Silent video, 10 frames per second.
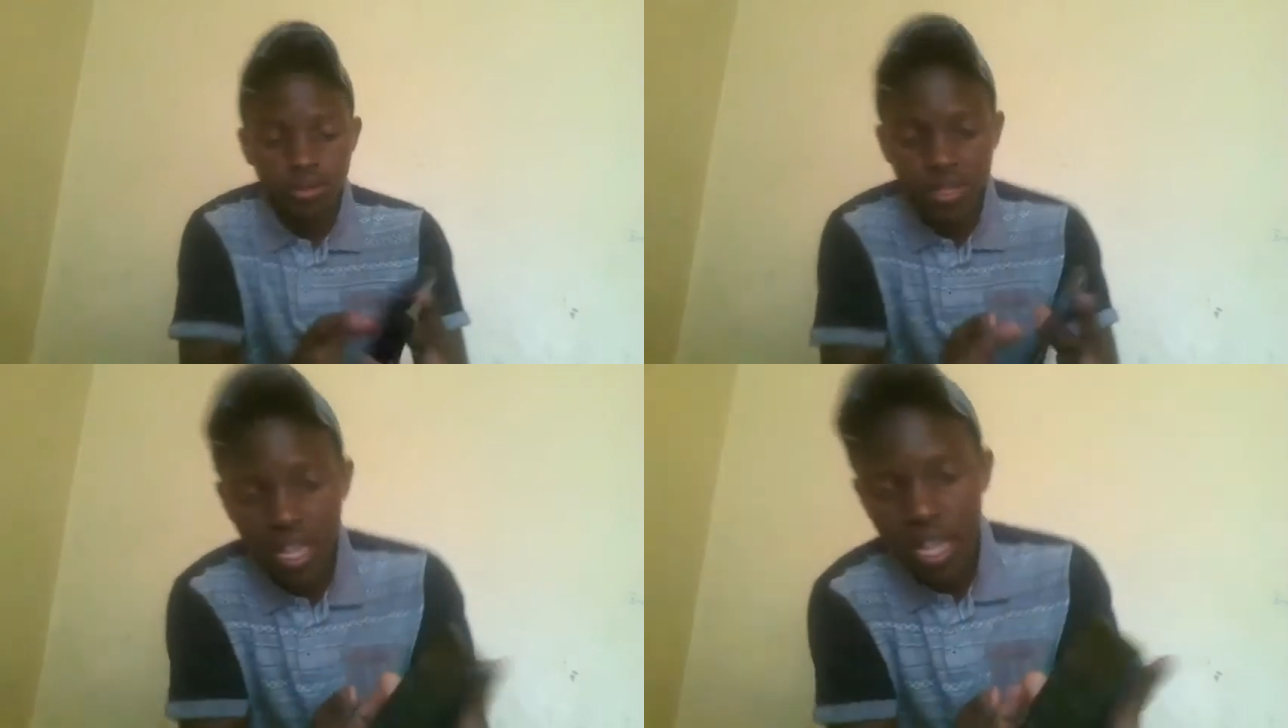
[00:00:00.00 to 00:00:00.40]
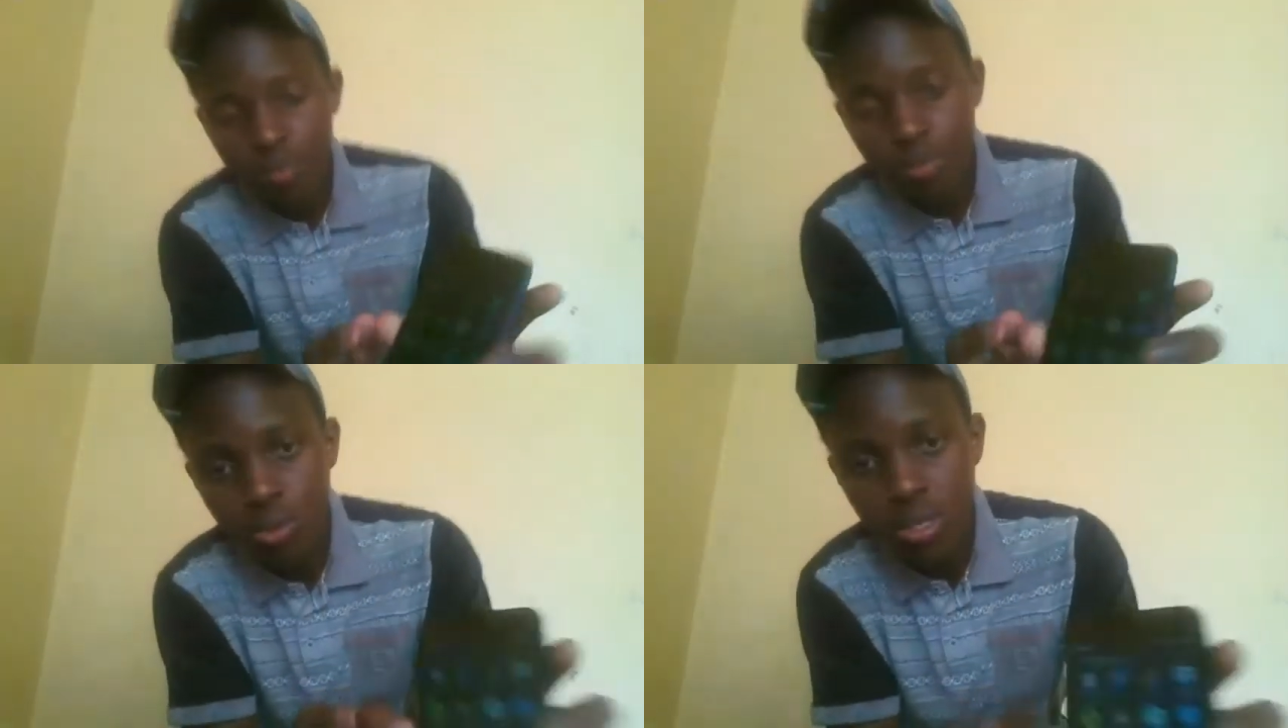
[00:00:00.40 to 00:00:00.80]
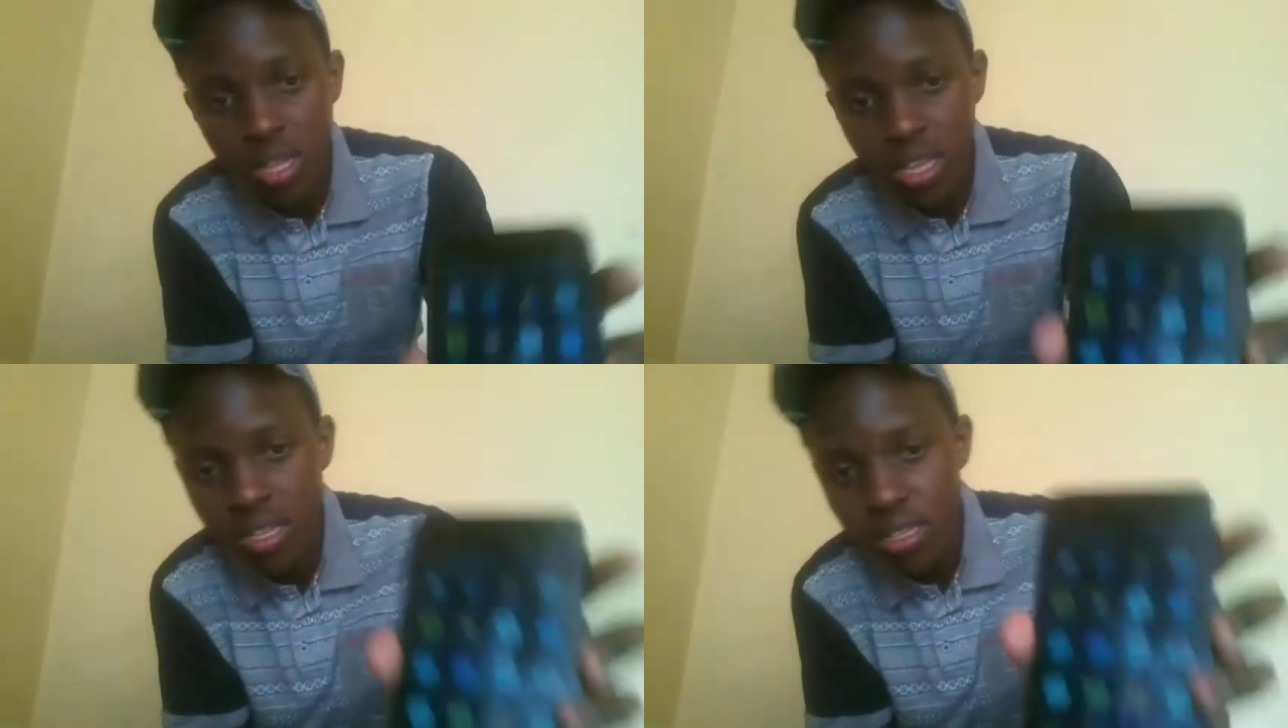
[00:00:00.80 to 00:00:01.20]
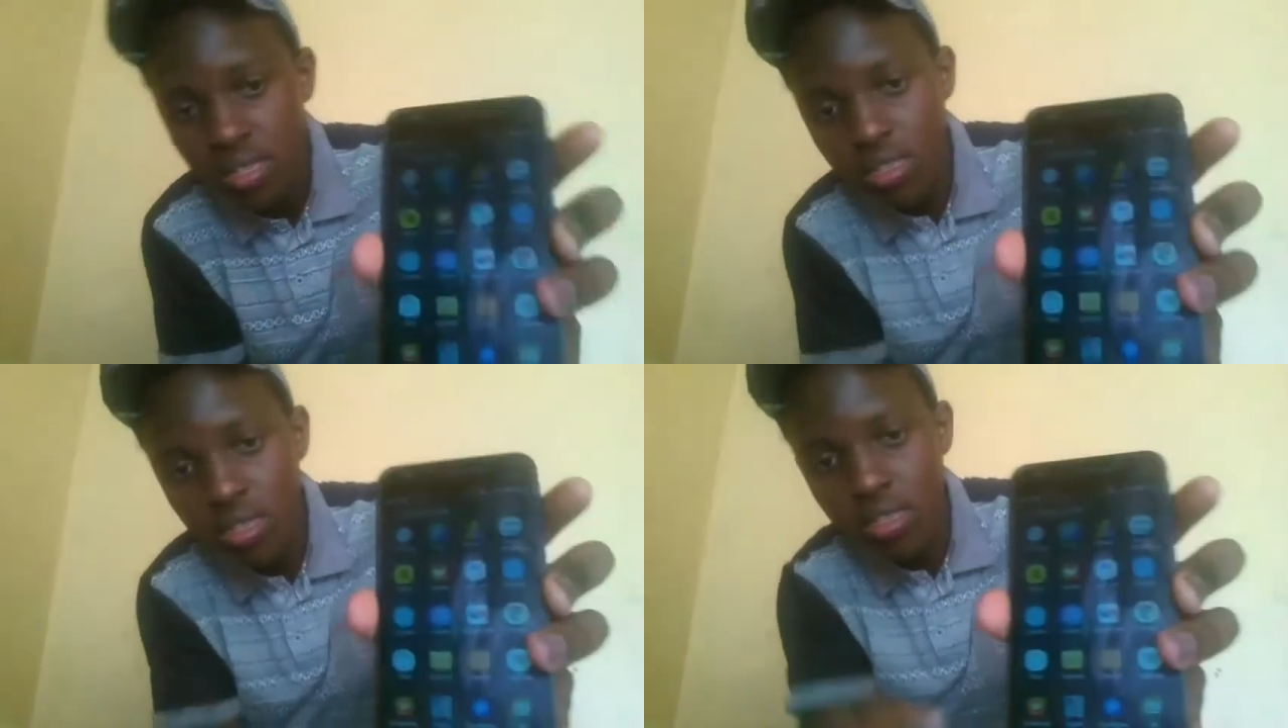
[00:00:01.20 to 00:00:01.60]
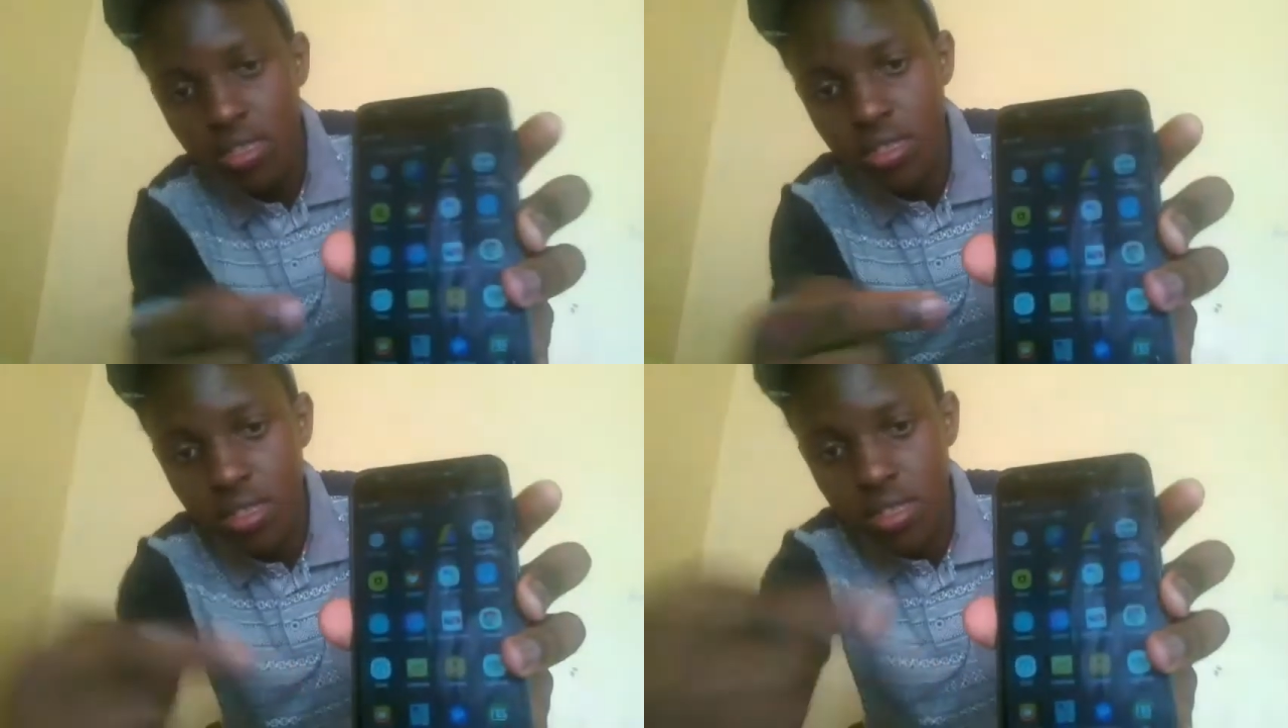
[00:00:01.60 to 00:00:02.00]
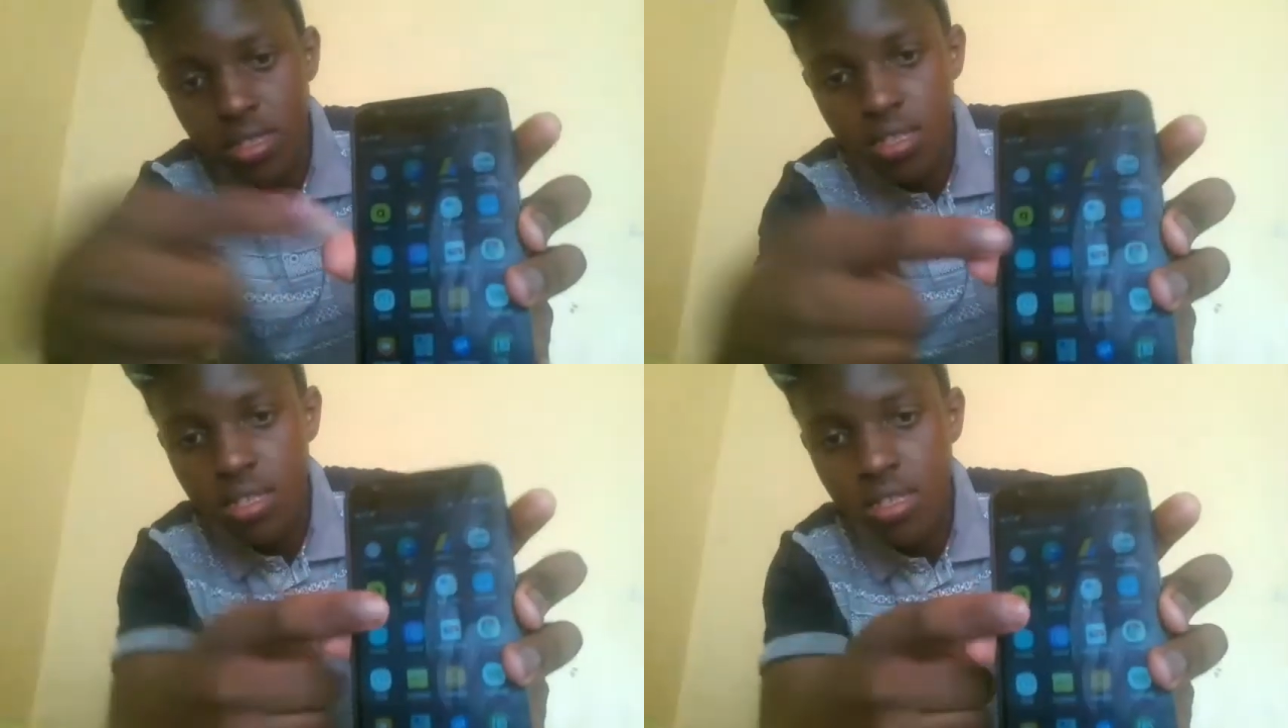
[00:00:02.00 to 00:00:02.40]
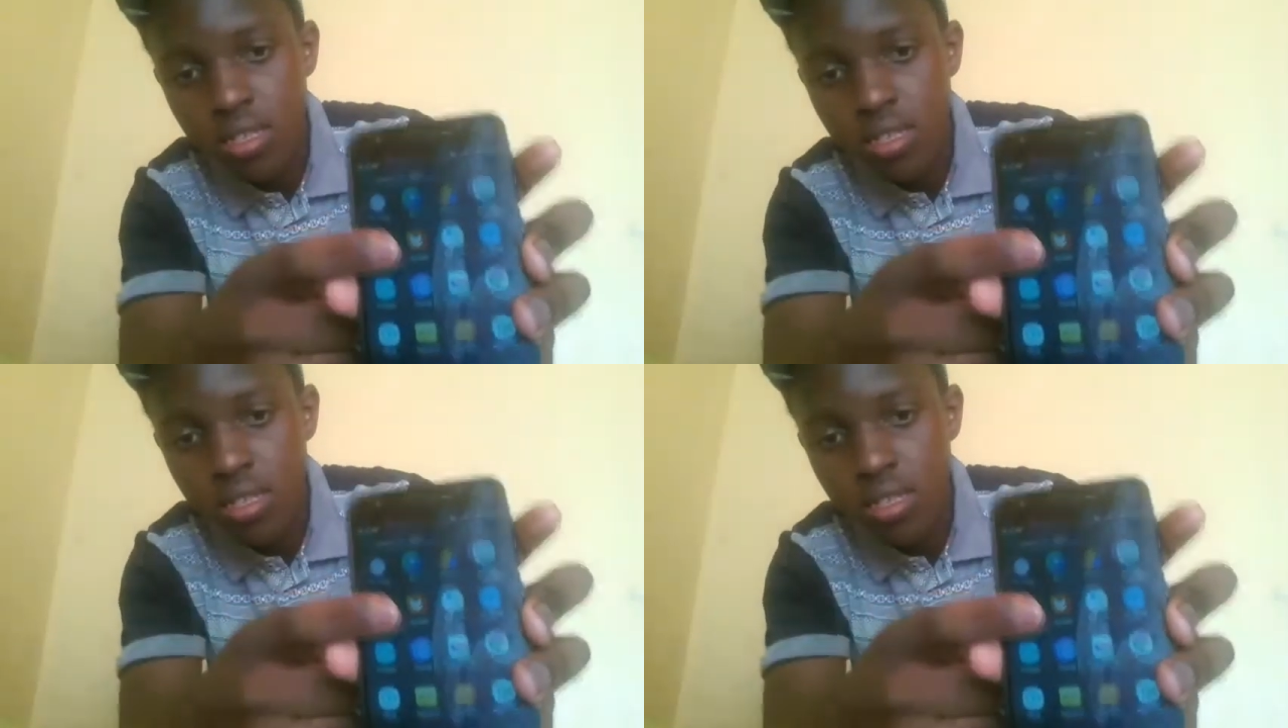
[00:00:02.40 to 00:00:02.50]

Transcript: The app looks like this